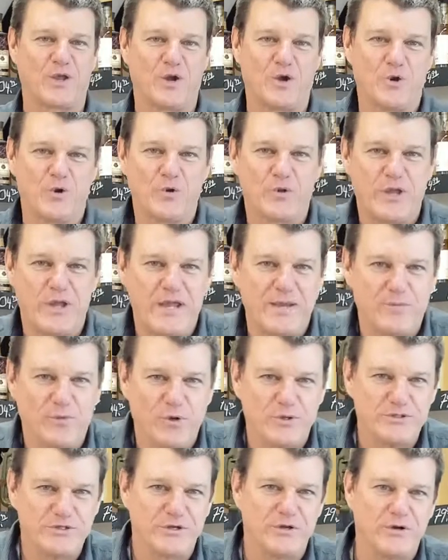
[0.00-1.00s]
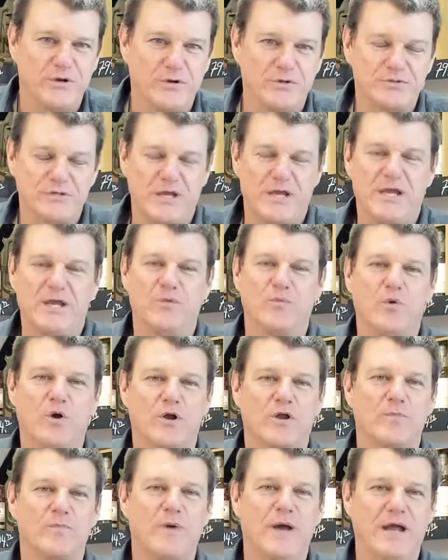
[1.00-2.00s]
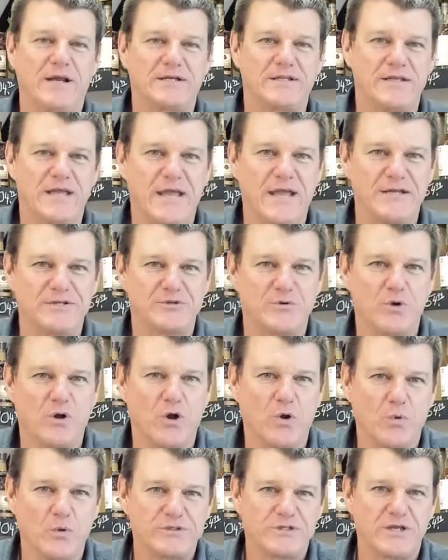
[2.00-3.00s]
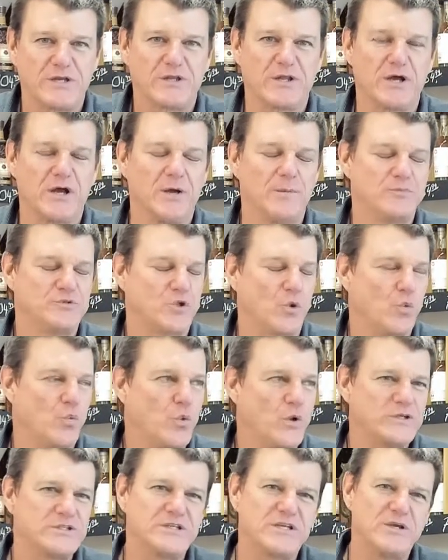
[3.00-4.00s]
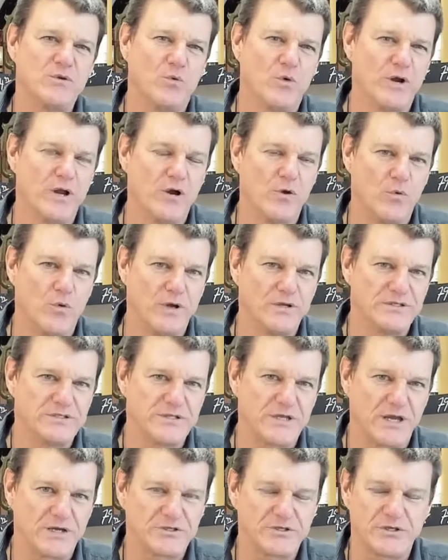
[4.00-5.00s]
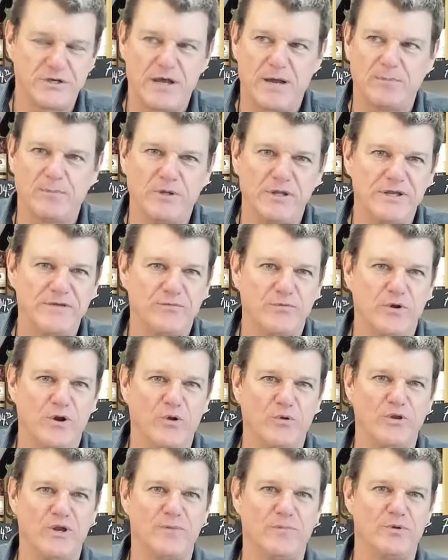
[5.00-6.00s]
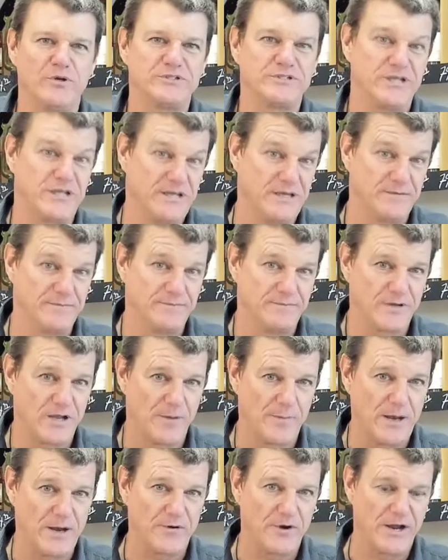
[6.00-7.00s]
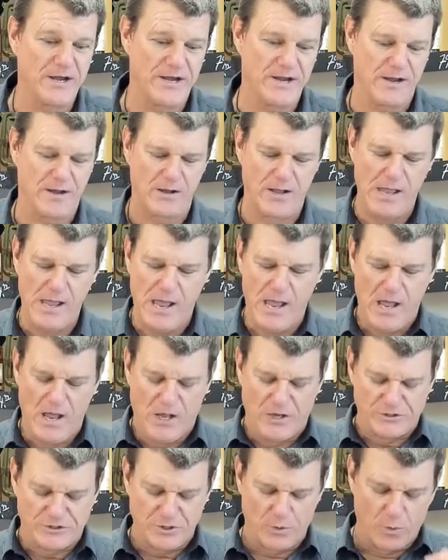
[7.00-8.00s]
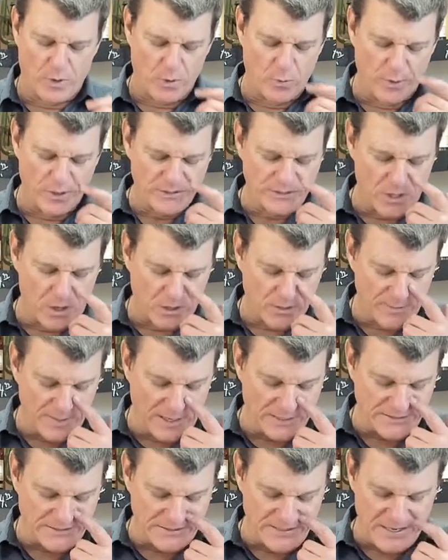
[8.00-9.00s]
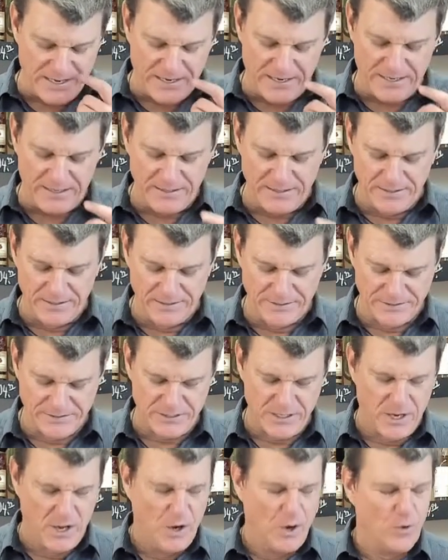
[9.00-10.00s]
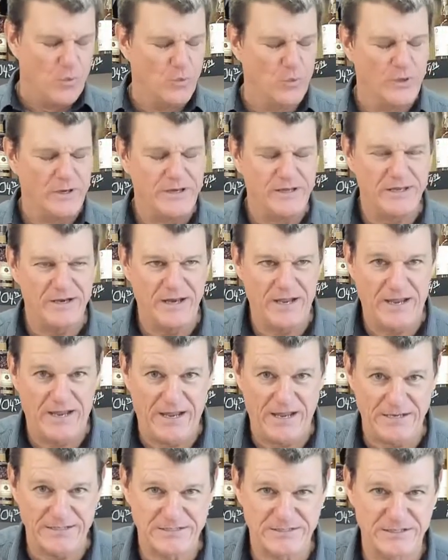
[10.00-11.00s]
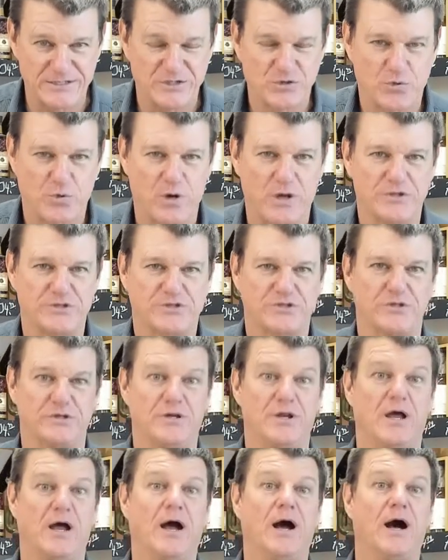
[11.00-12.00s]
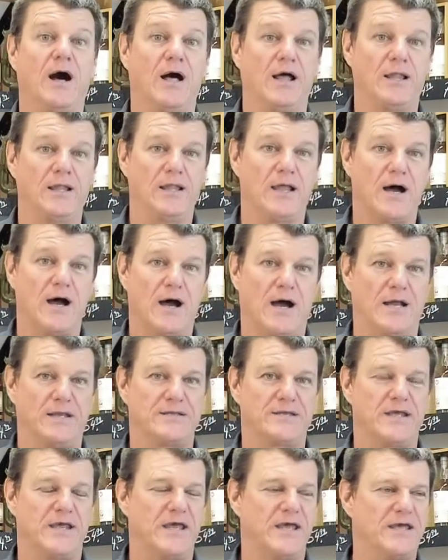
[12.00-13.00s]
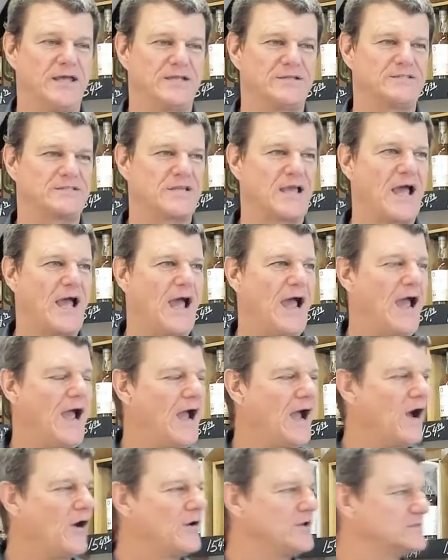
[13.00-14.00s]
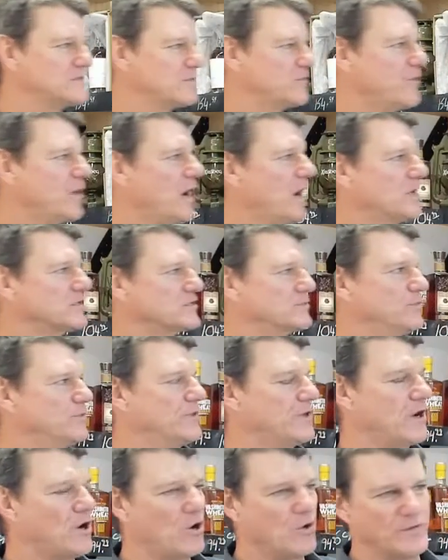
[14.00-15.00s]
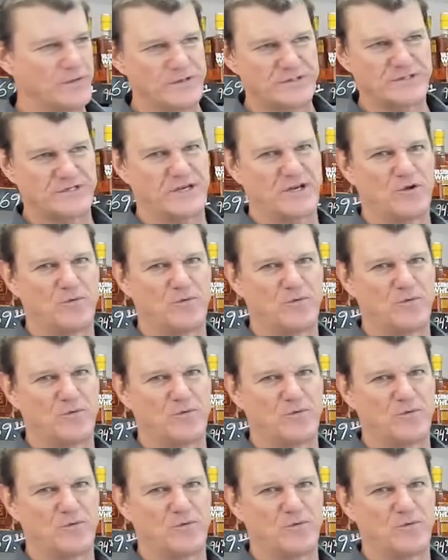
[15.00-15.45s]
Okay, boys and girls, and welcome back to the A2O Whiskey Club's Whiskey 101 section. I believe we're on number 10 about right now. So what I want to talk about today is we get asked this question a lot. It's how is it possible that all these single